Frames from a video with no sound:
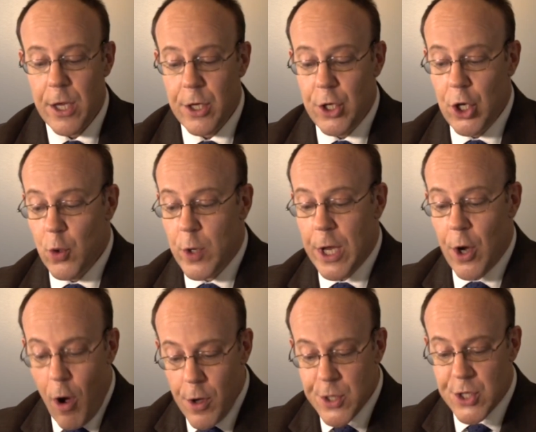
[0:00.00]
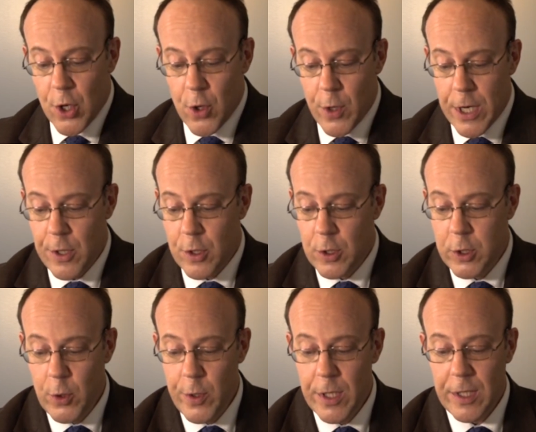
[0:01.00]
You can also
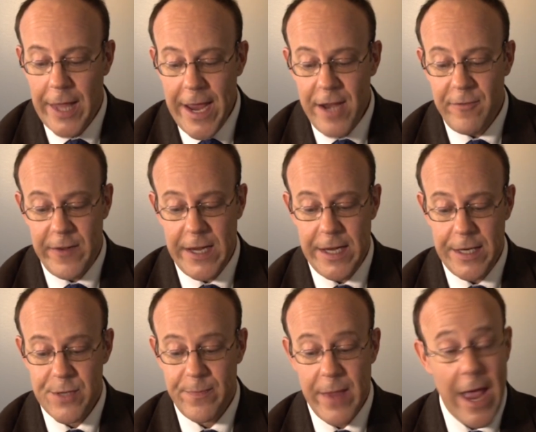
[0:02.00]
include late fees.